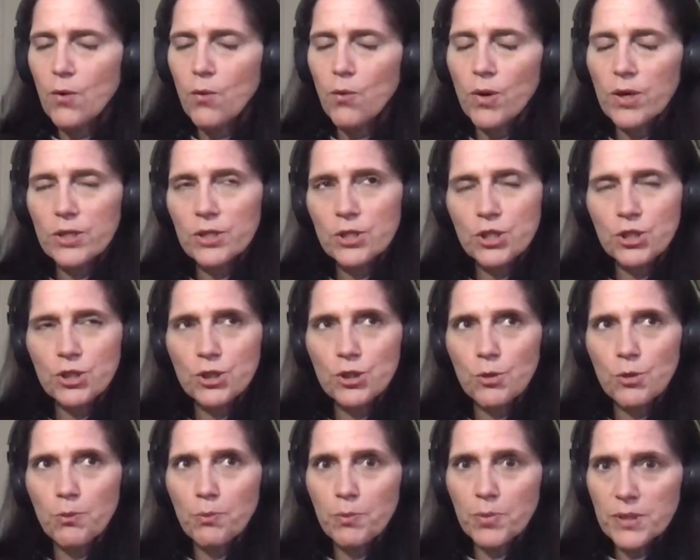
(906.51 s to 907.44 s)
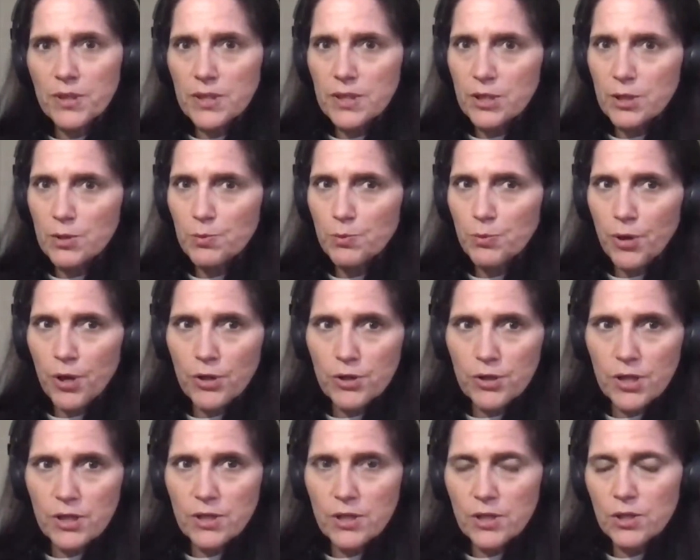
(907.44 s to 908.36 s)
What should your business
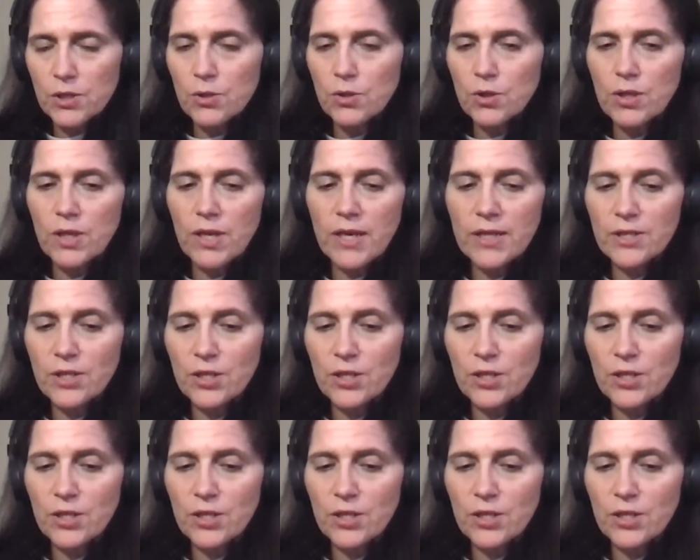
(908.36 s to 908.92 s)
processes look like?